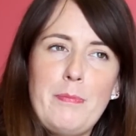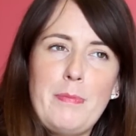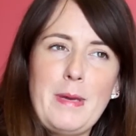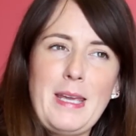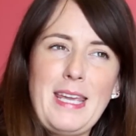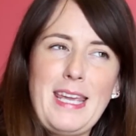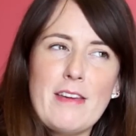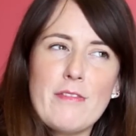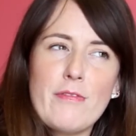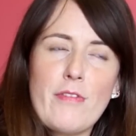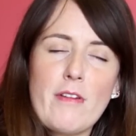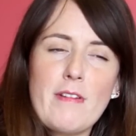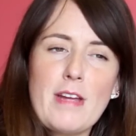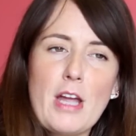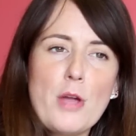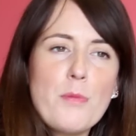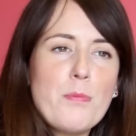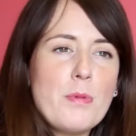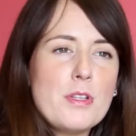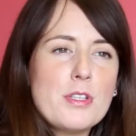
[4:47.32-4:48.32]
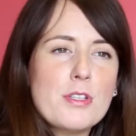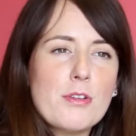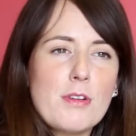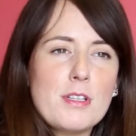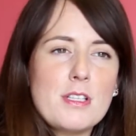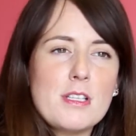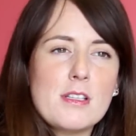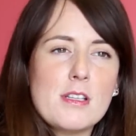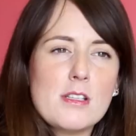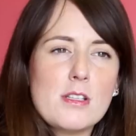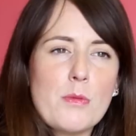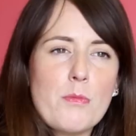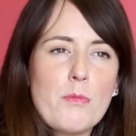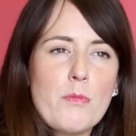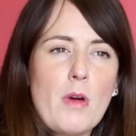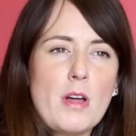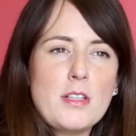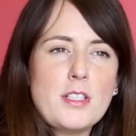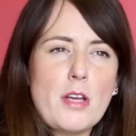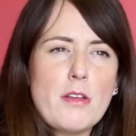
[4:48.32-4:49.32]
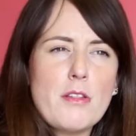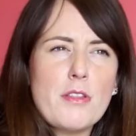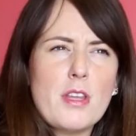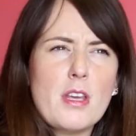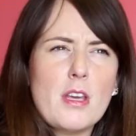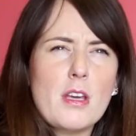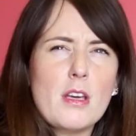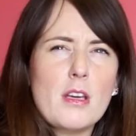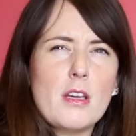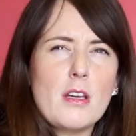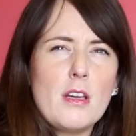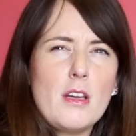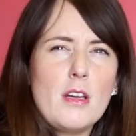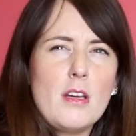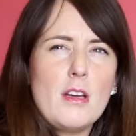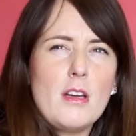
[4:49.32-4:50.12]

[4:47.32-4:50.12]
be very open to criticism. I don't think,